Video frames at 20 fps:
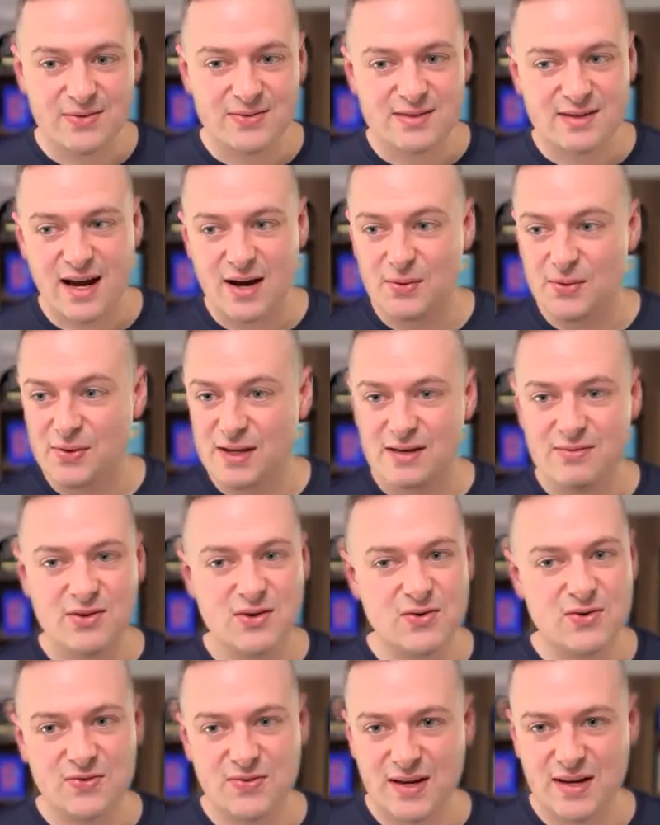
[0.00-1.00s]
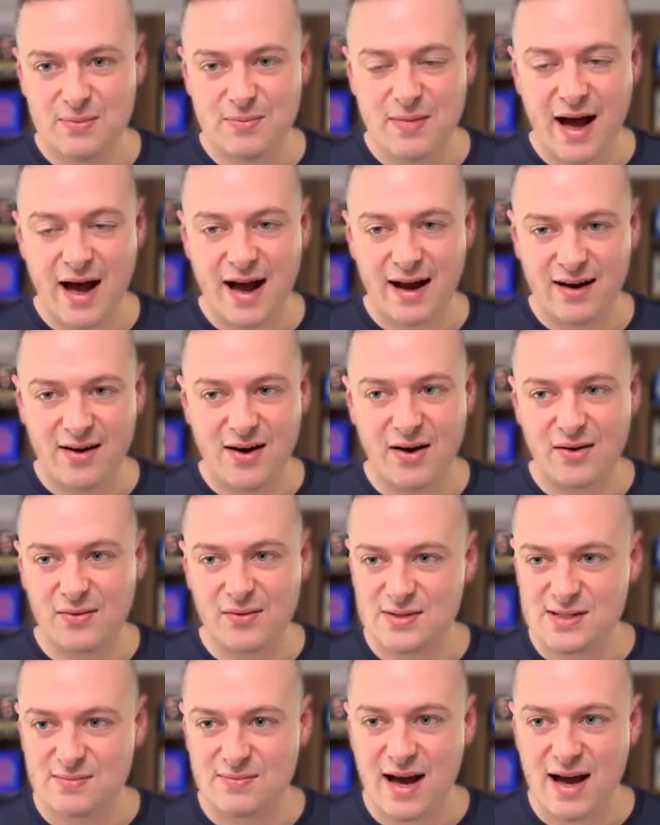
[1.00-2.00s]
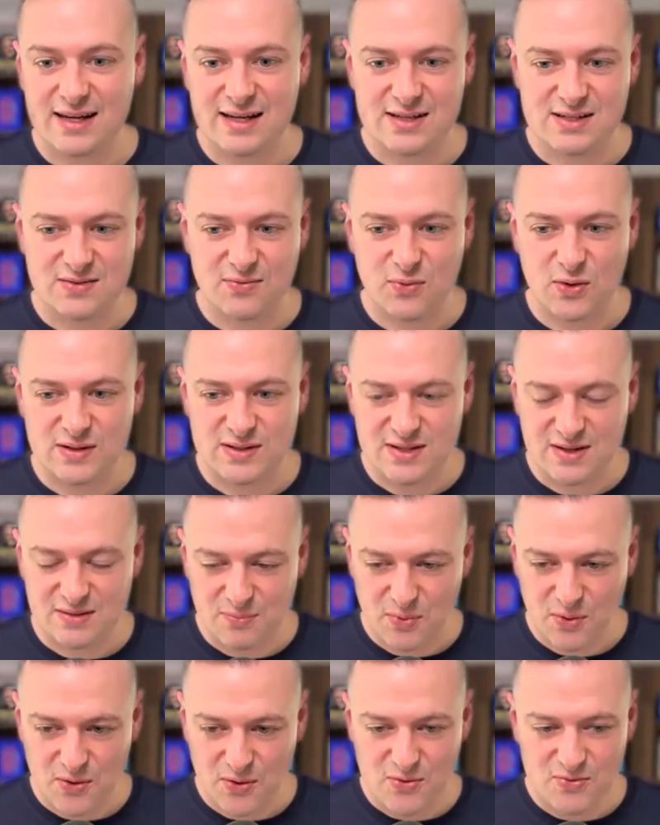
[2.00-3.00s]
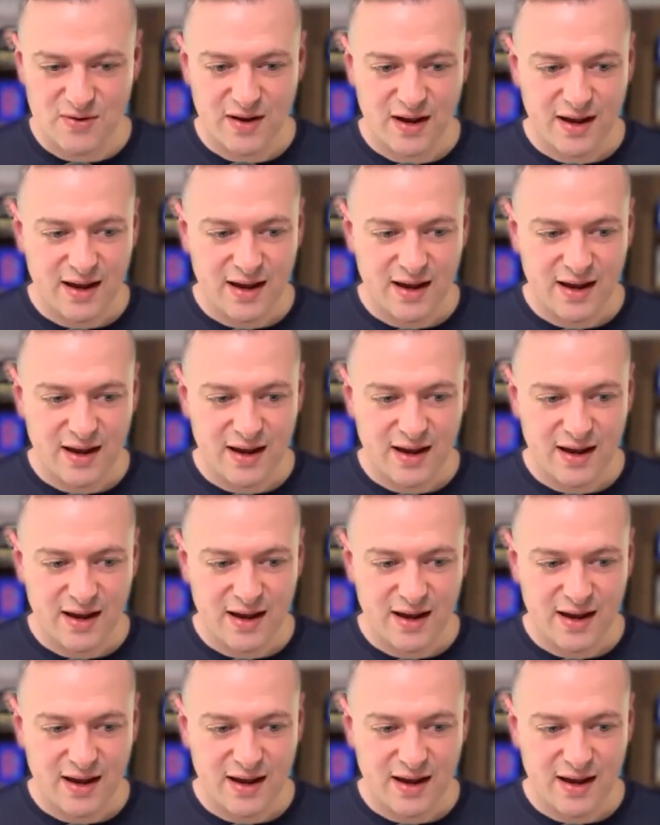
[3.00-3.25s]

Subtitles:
I will give you feedback on some ideas of what to improve.